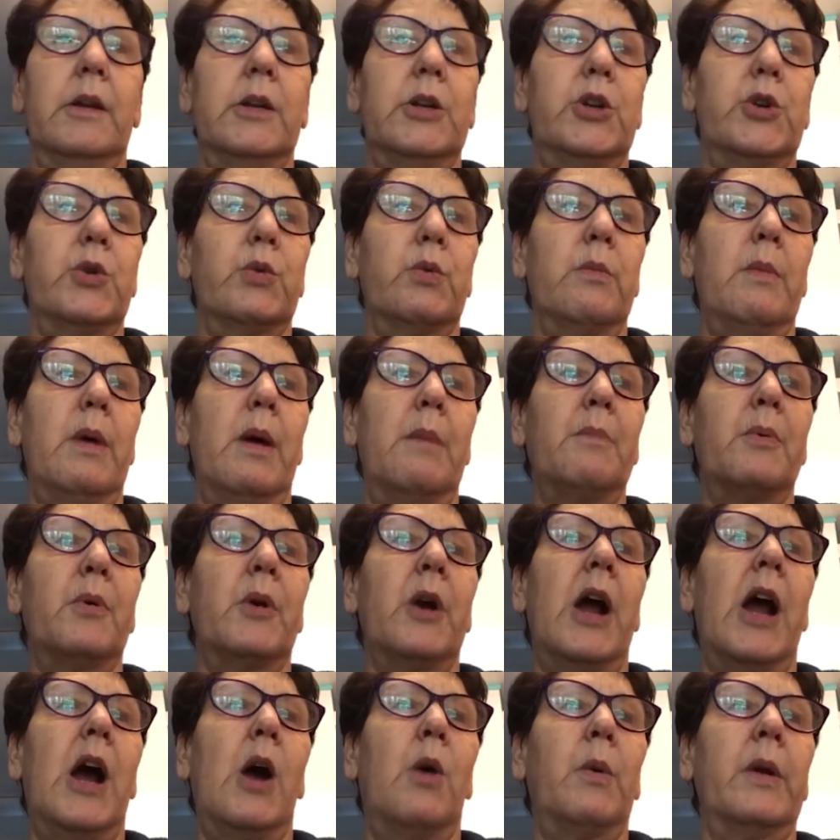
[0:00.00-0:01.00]
to remember
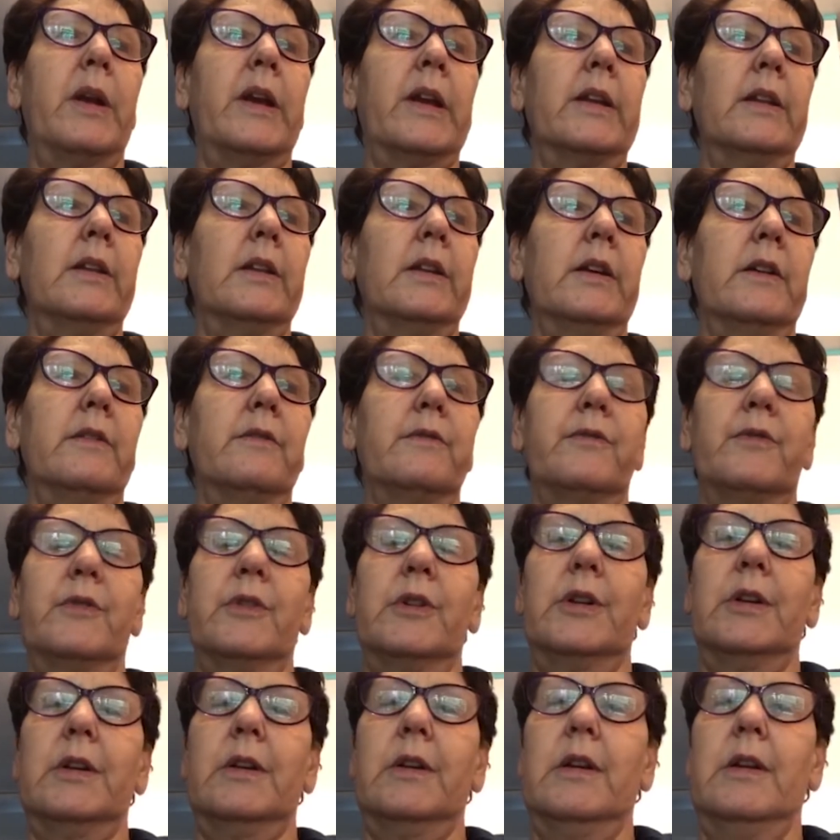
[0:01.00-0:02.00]
how we can live,
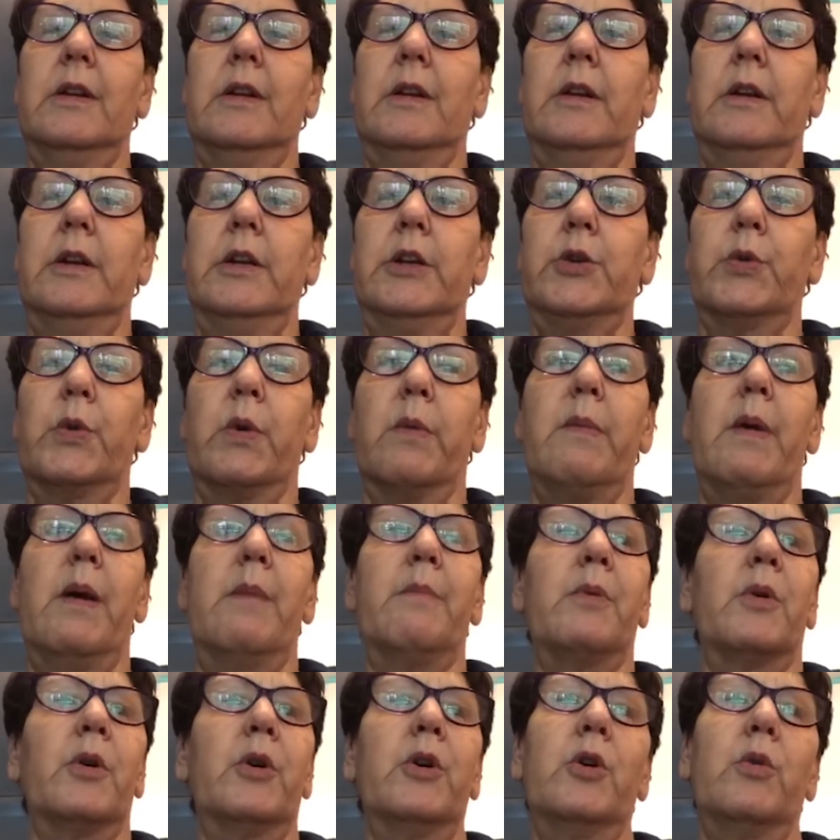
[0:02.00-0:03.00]
to
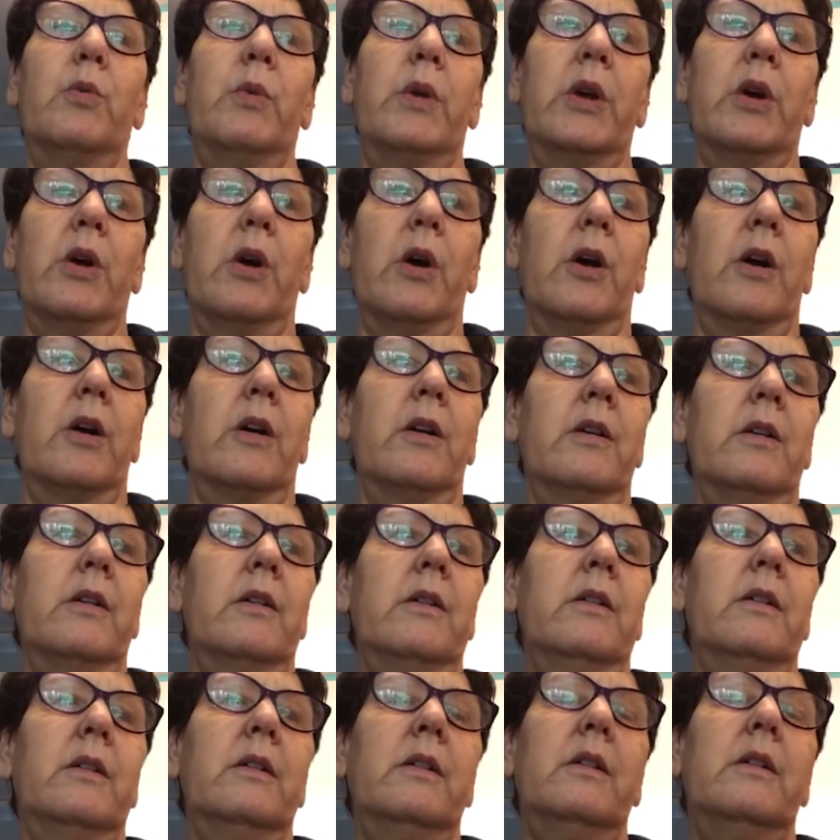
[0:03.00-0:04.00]
remember who we are,
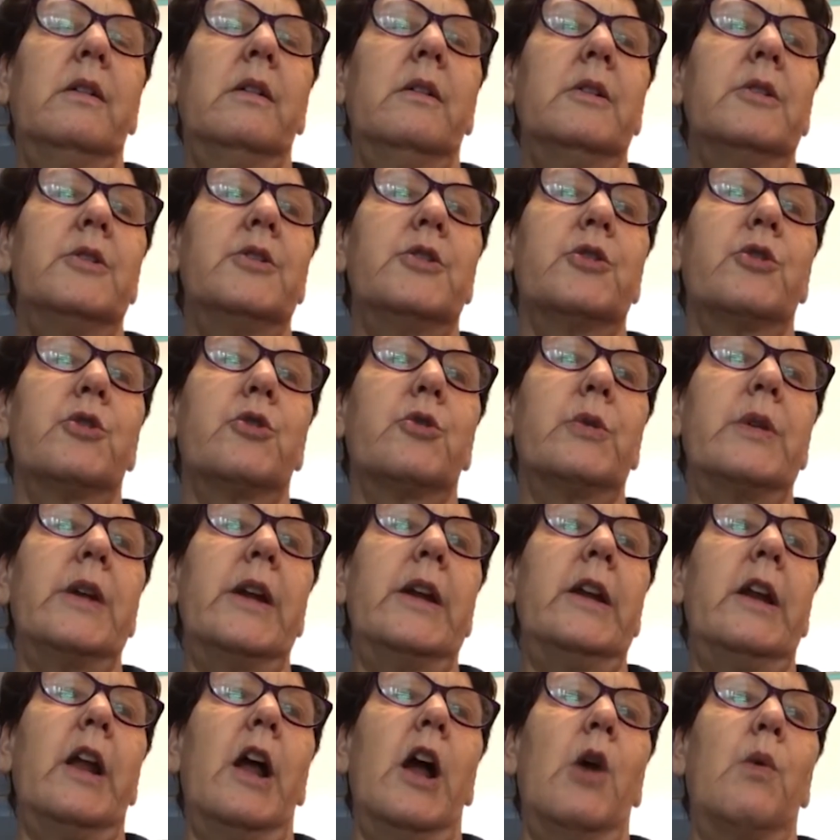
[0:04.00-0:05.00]
to
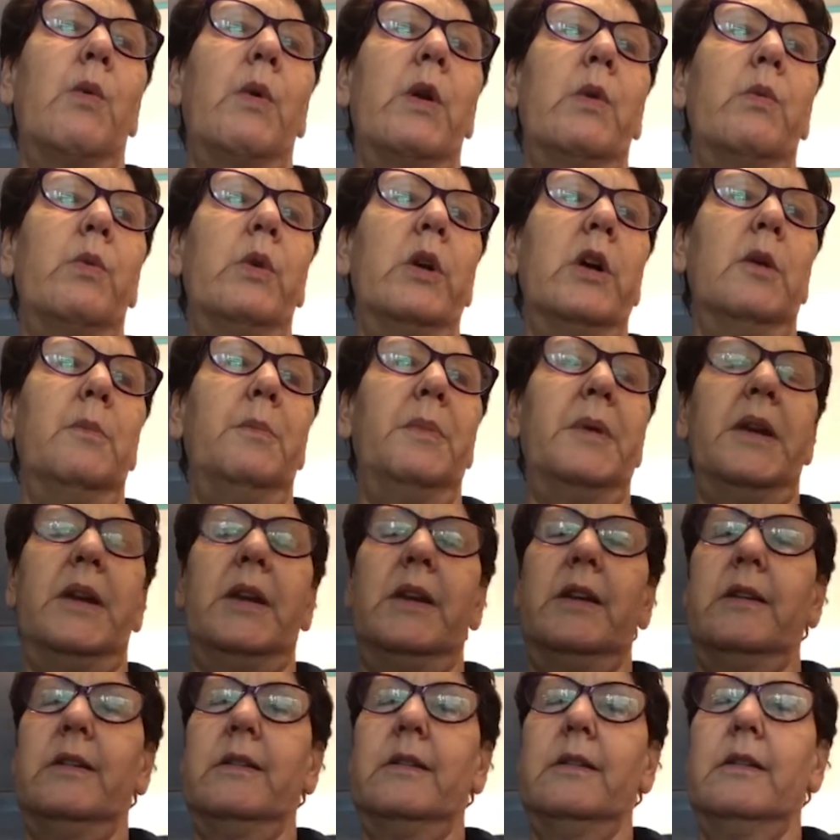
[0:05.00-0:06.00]
create how we will be.